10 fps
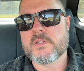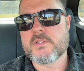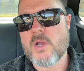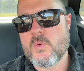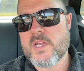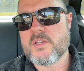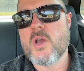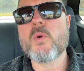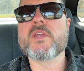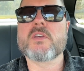Go in
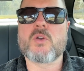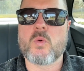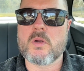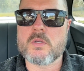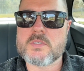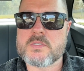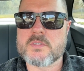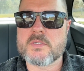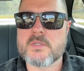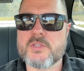knowing the quirks,
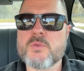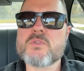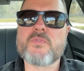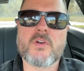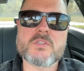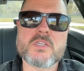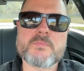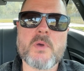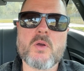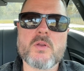use versus
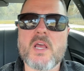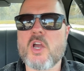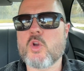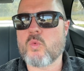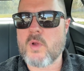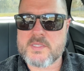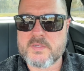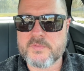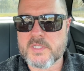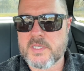mode
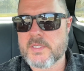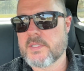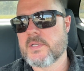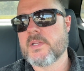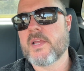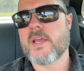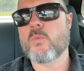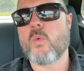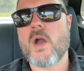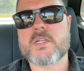aggressively,
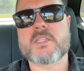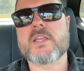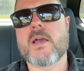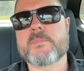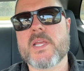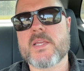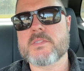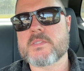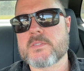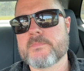and watch the
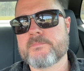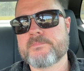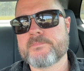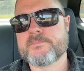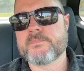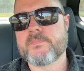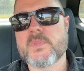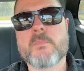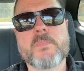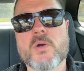updates.
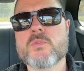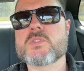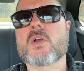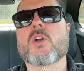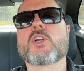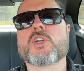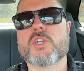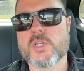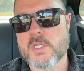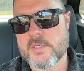The bones are
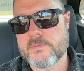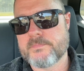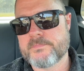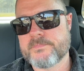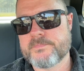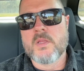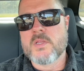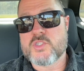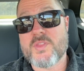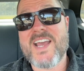good.
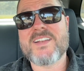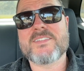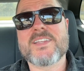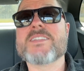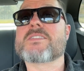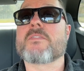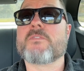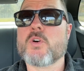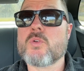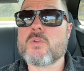So that is the
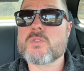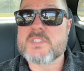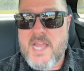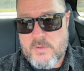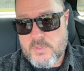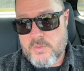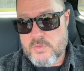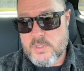full download.